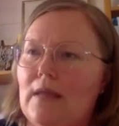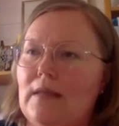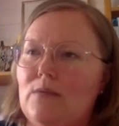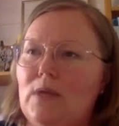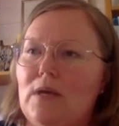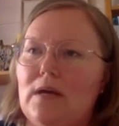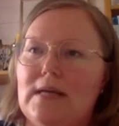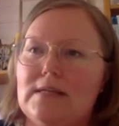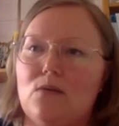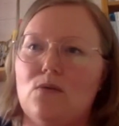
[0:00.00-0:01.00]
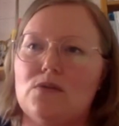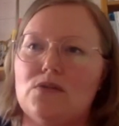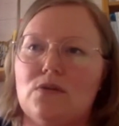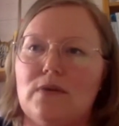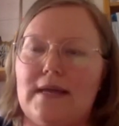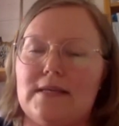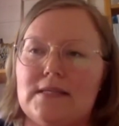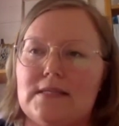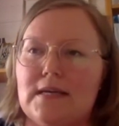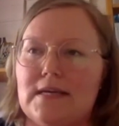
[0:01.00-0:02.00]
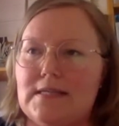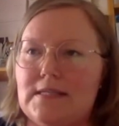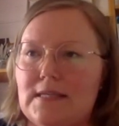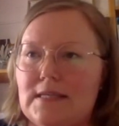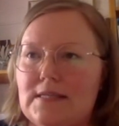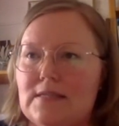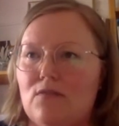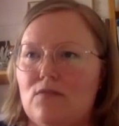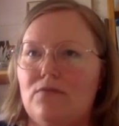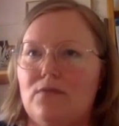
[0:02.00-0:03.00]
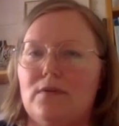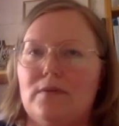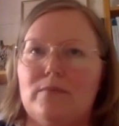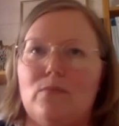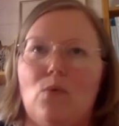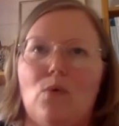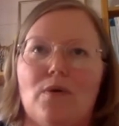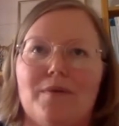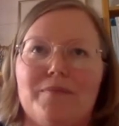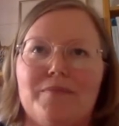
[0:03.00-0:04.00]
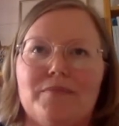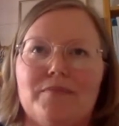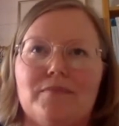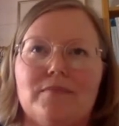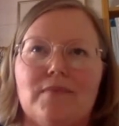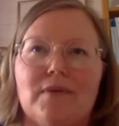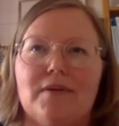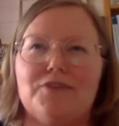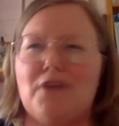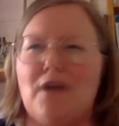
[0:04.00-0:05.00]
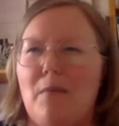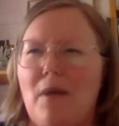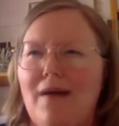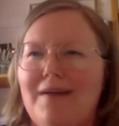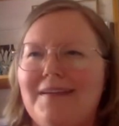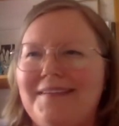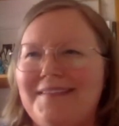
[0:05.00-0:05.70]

then we had also exercises of more drama